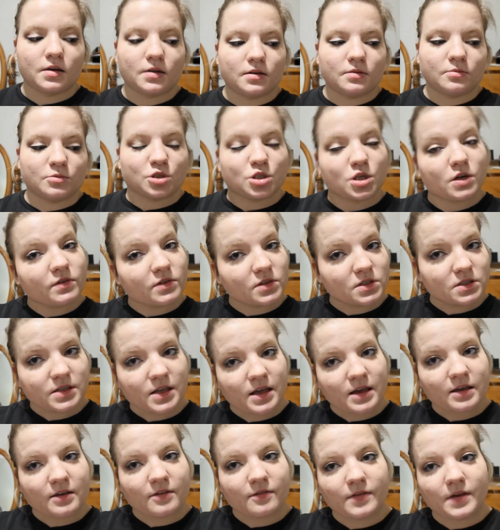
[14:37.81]
server
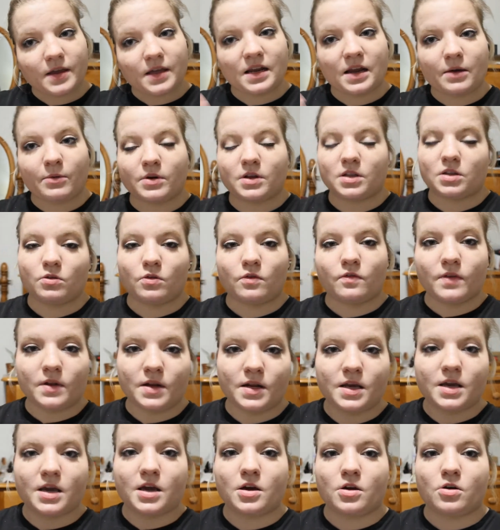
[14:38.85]
stuff and I want to do a
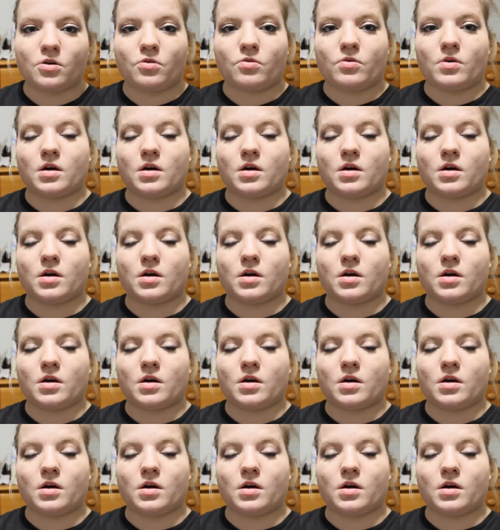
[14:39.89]
video,